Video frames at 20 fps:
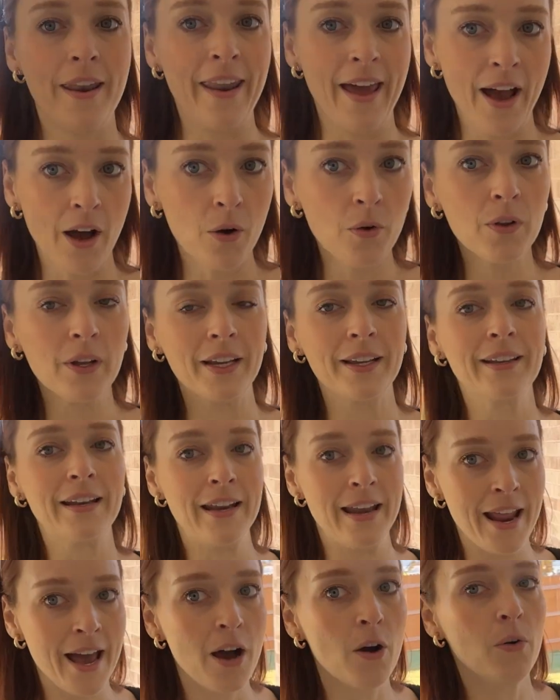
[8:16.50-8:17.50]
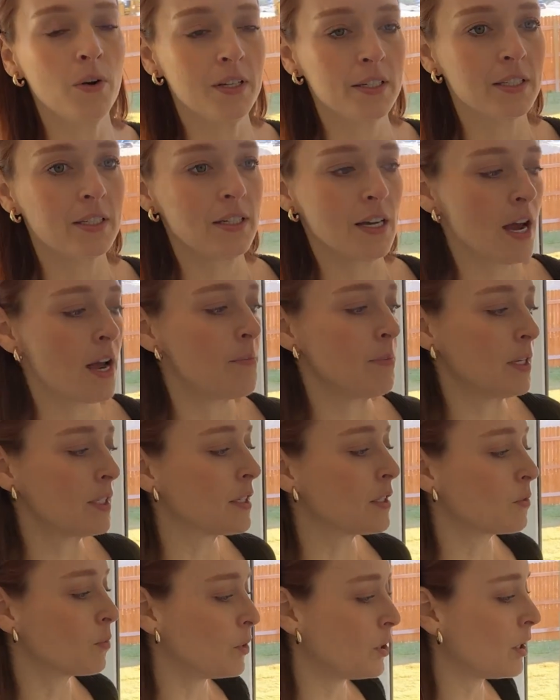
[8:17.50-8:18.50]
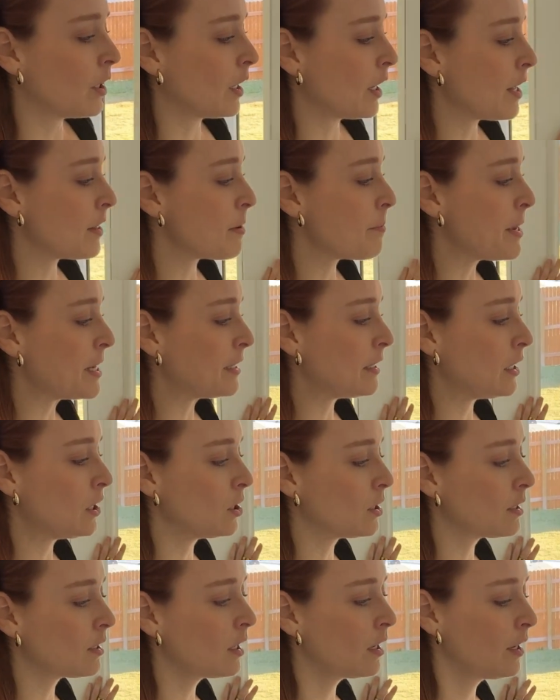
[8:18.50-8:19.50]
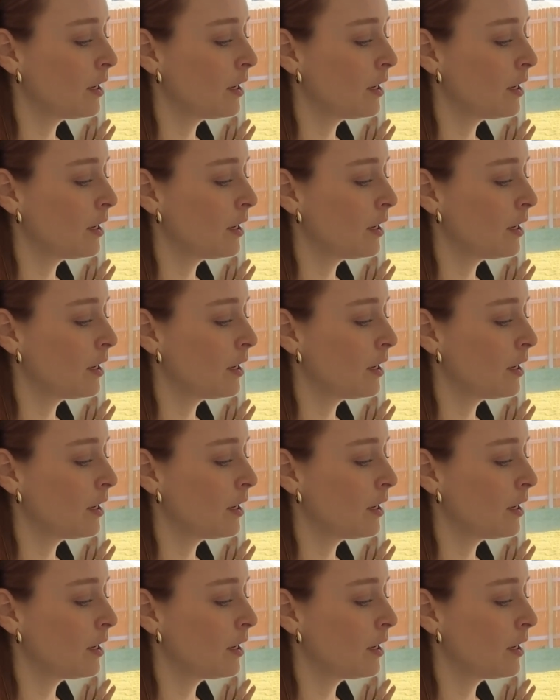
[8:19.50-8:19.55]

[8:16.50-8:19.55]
now is the time. This is when you can get the best deals.